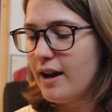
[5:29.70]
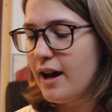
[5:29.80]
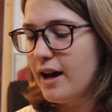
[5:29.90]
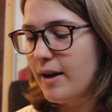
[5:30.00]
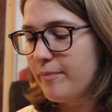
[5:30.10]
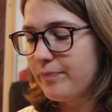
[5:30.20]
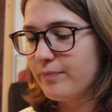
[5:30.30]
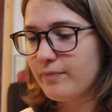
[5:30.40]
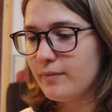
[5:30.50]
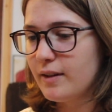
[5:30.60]
Um,
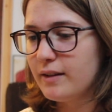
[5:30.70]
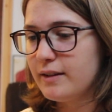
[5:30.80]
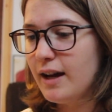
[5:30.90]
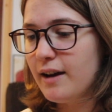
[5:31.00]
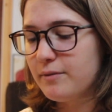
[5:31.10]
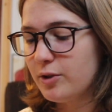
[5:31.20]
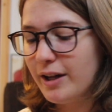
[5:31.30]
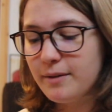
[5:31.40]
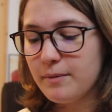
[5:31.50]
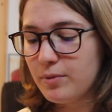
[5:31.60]
yeah, so
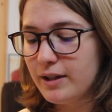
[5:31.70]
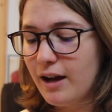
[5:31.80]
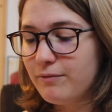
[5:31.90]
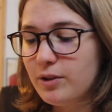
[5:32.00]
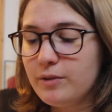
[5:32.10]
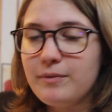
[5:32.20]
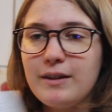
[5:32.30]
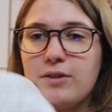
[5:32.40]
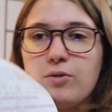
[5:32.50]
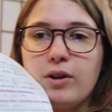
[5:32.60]
that can be pretty helpful.
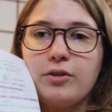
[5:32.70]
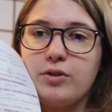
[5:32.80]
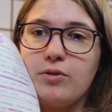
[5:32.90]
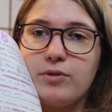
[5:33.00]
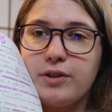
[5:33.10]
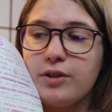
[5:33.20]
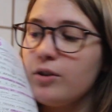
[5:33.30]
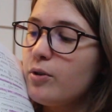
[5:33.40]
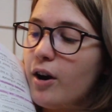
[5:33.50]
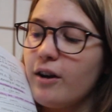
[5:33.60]
You can also use
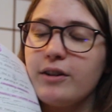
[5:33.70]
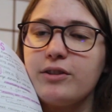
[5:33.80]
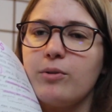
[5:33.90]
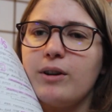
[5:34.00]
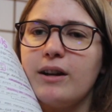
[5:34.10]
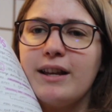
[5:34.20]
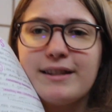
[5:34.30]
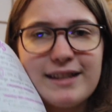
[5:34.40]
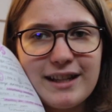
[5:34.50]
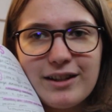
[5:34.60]
cue cards or
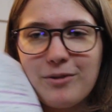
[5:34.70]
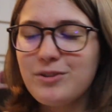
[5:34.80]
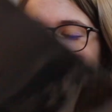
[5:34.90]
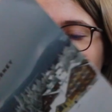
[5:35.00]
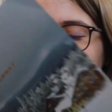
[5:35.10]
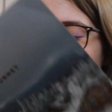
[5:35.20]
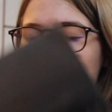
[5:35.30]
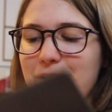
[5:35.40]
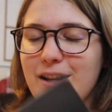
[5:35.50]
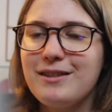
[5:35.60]
sticky notes to write down
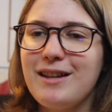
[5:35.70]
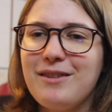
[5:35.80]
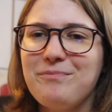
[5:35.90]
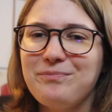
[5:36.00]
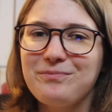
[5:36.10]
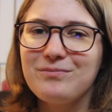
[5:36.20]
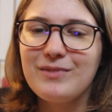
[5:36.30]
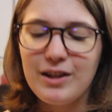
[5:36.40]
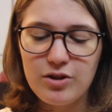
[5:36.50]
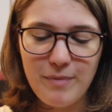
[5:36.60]
the things that
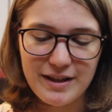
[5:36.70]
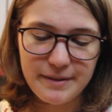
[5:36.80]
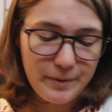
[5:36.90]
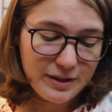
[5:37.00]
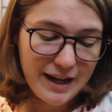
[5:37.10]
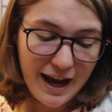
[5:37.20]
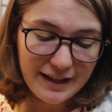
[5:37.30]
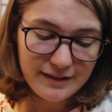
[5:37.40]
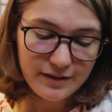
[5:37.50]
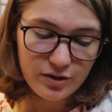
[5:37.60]
you mess up on
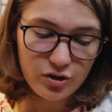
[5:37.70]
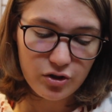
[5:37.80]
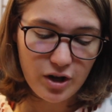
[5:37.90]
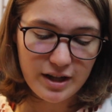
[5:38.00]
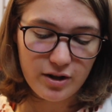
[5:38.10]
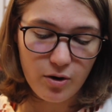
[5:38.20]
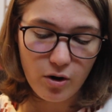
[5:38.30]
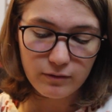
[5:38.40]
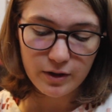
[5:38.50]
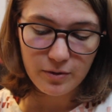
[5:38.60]
tests to try to go
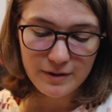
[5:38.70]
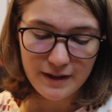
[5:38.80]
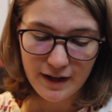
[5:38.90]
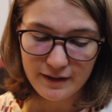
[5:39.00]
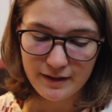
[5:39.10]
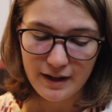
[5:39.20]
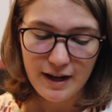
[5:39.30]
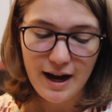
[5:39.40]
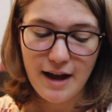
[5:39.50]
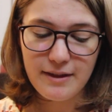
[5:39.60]
over those things,
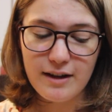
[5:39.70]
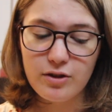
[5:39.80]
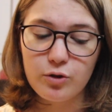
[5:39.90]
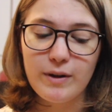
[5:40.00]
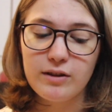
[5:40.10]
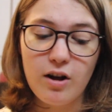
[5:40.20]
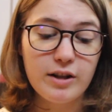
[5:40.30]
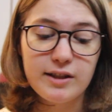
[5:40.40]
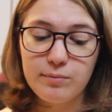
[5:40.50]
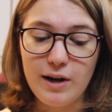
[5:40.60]
and then doing
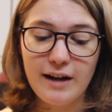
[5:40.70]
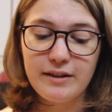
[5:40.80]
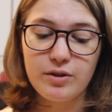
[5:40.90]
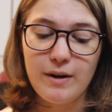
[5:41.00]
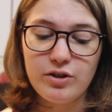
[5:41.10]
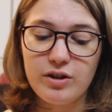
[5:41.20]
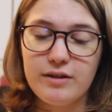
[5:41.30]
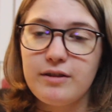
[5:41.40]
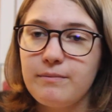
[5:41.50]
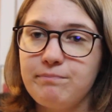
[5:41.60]
lots of practice
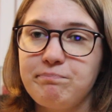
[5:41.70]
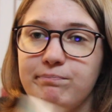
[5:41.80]
questions.